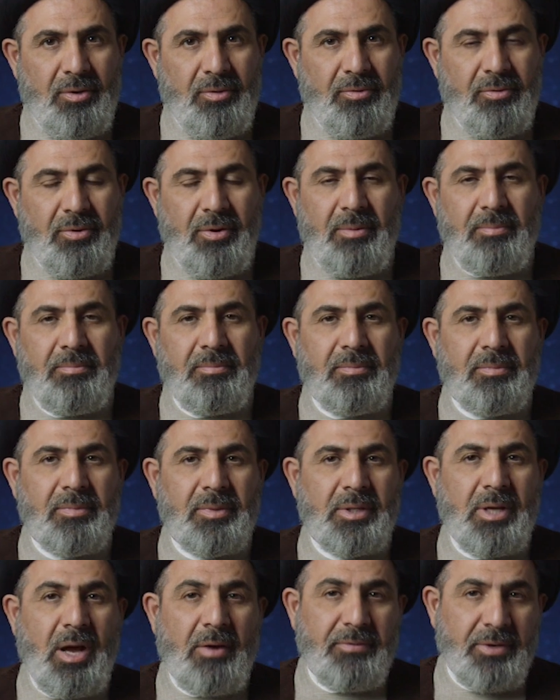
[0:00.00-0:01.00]
from
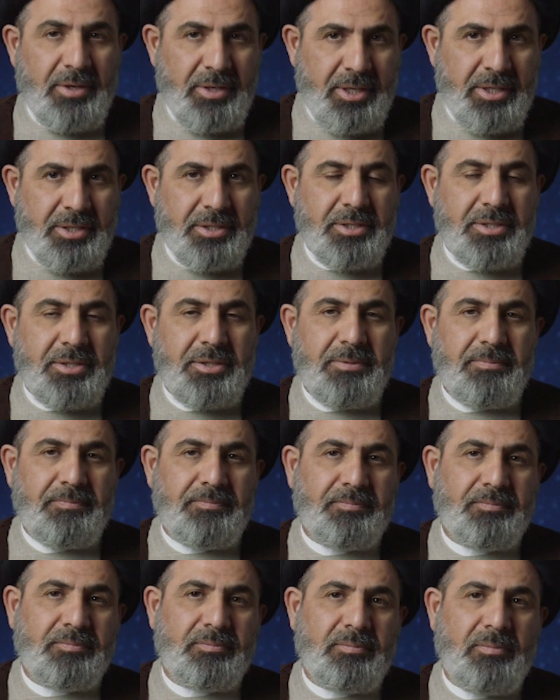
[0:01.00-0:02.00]
governance
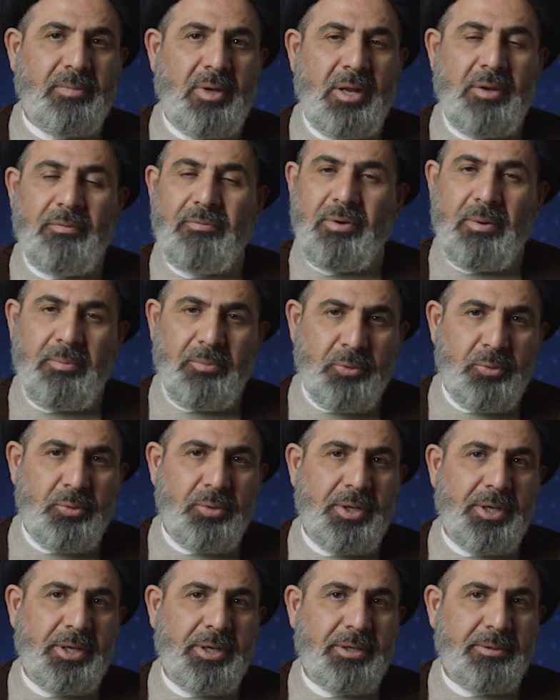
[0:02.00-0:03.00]
and from
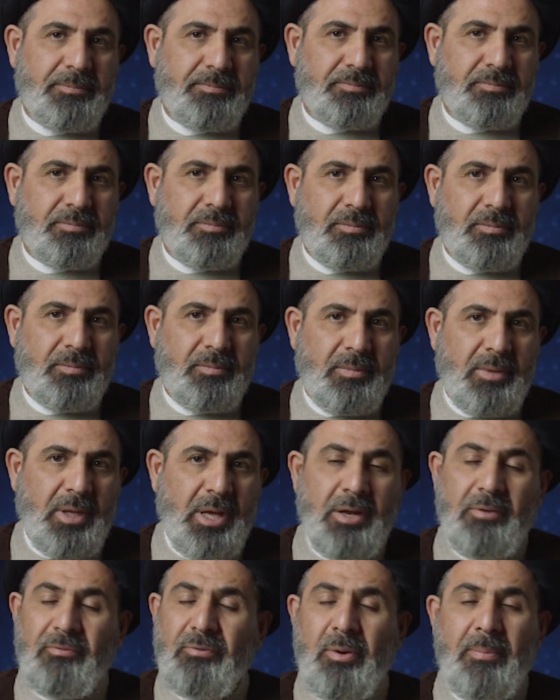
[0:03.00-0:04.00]
ruling
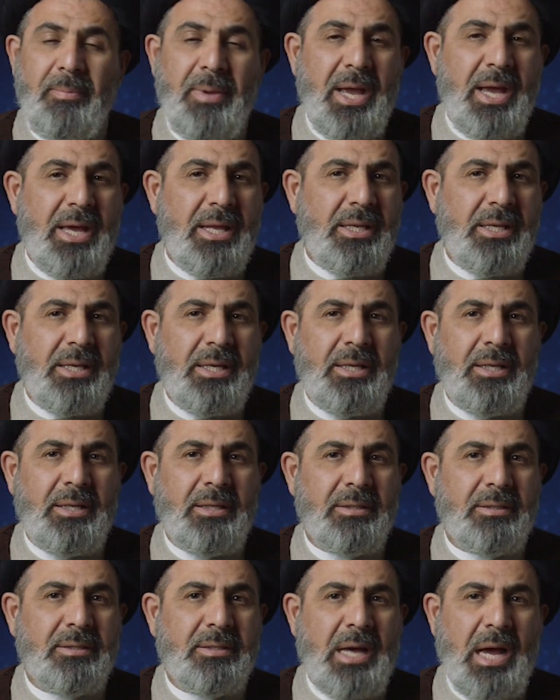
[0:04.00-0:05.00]
and from any
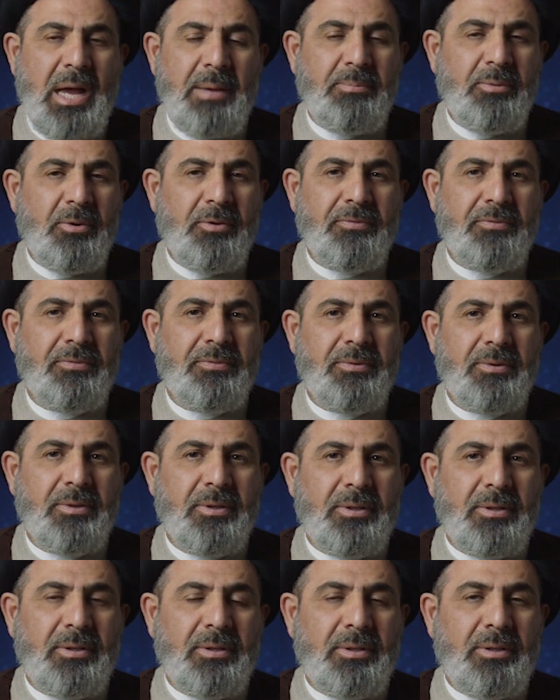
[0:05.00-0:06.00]
type of
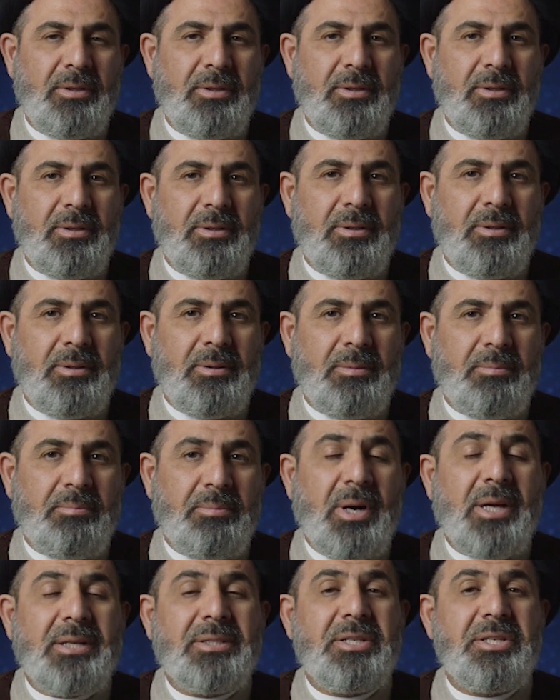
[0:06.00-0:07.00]

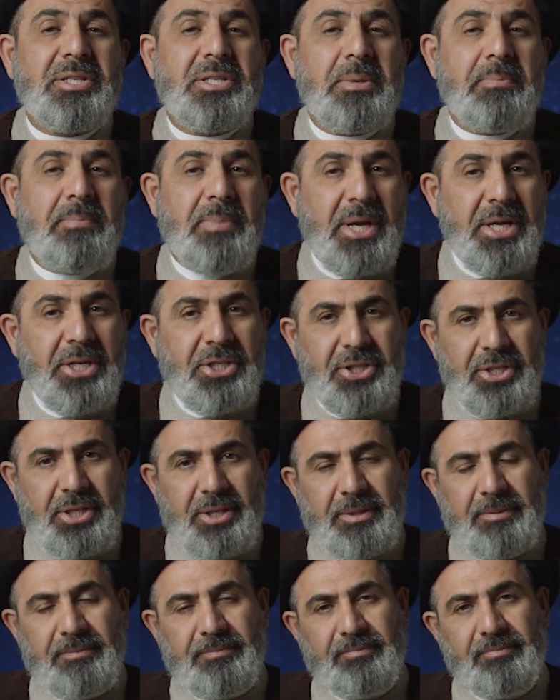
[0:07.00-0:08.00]

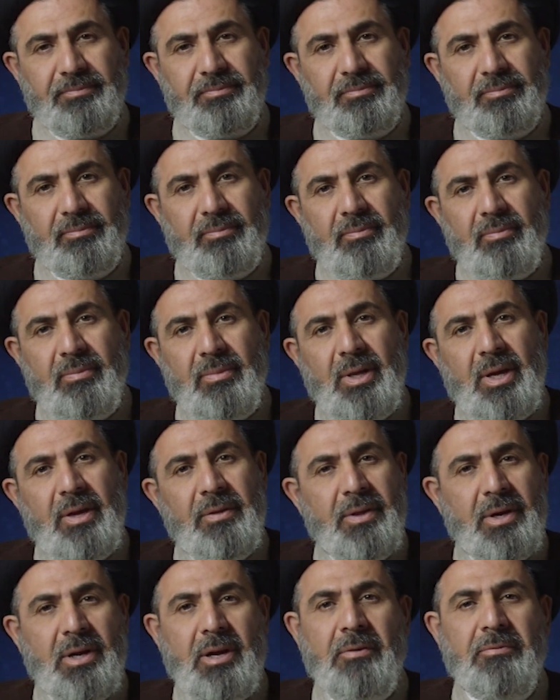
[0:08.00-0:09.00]
participation
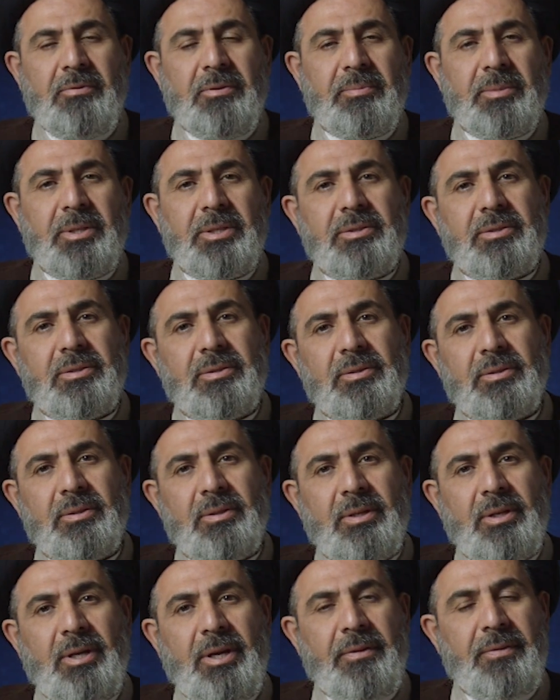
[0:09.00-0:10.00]
in the government,
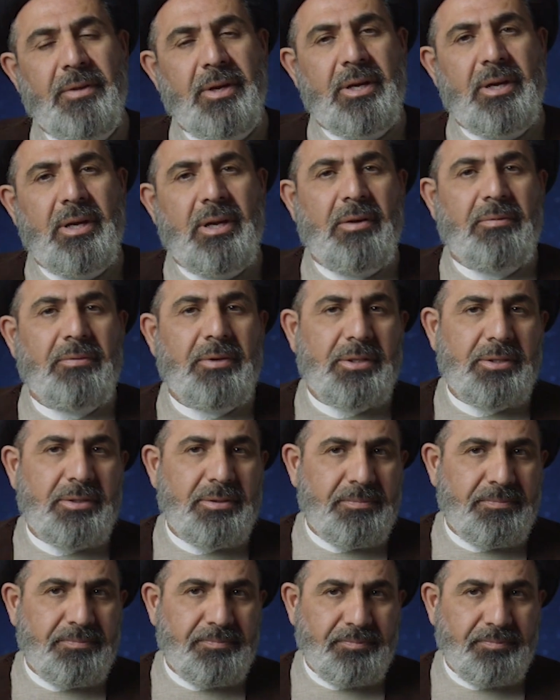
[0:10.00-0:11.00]
in the caliphate.